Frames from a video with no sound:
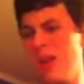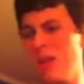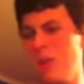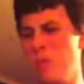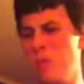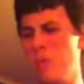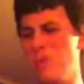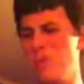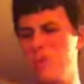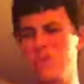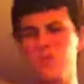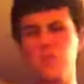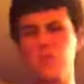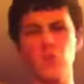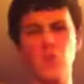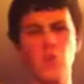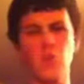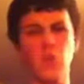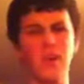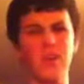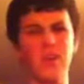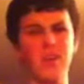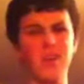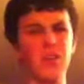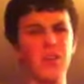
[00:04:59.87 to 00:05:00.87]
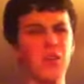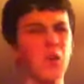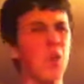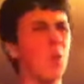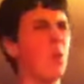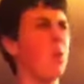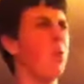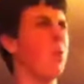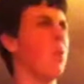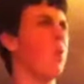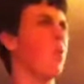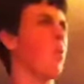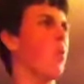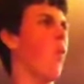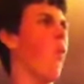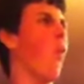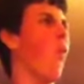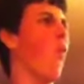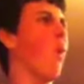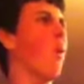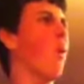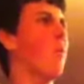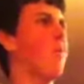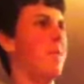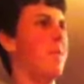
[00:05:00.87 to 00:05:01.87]
It was a cool ending though with the
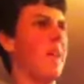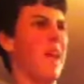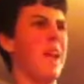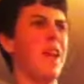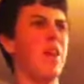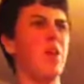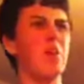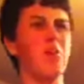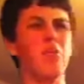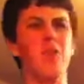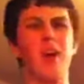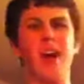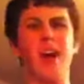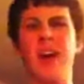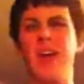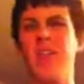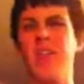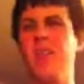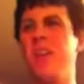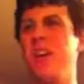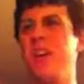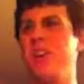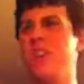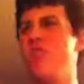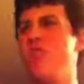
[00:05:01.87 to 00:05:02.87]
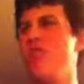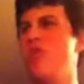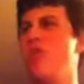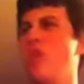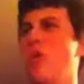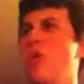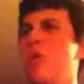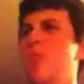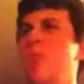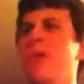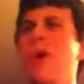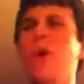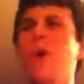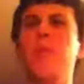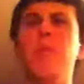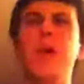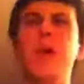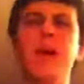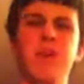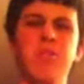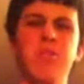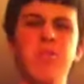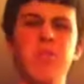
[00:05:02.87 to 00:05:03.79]
roll up. Daniel Bryan like jumped up on